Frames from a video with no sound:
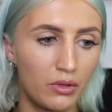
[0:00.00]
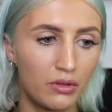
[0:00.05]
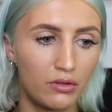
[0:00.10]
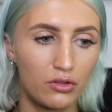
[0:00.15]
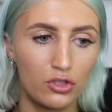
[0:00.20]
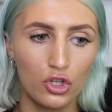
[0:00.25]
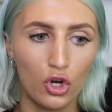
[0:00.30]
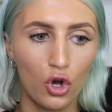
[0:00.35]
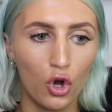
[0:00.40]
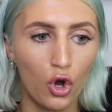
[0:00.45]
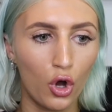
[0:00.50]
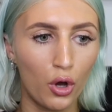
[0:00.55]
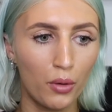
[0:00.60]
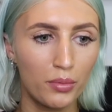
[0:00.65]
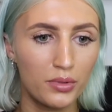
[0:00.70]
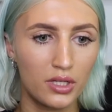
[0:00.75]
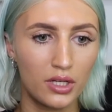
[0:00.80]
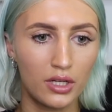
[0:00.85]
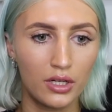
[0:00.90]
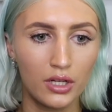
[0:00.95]
with
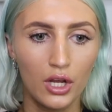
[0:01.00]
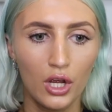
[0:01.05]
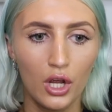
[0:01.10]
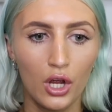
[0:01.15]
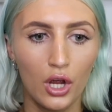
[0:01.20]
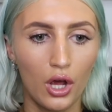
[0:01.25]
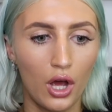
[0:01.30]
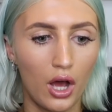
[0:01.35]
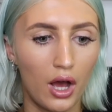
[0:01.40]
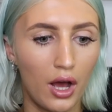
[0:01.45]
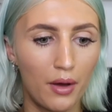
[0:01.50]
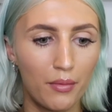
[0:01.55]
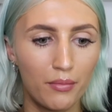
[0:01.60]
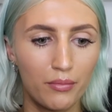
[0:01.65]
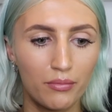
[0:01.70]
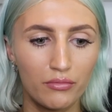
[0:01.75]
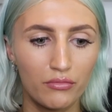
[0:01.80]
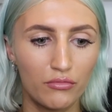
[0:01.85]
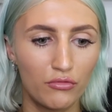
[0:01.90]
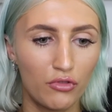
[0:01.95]
jobs and
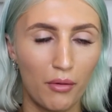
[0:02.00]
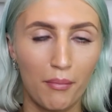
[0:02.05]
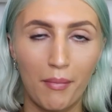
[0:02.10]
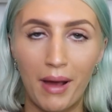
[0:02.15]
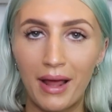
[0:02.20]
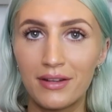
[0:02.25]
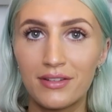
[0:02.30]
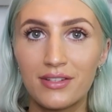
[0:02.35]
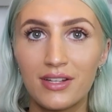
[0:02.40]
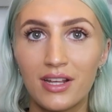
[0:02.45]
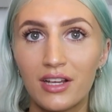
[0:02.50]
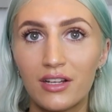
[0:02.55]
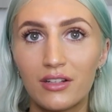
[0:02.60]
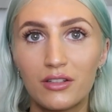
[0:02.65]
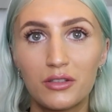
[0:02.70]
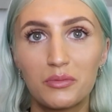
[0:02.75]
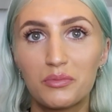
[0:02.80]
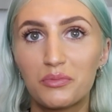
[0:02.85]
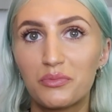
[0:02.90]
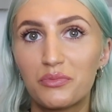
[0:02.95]
romantic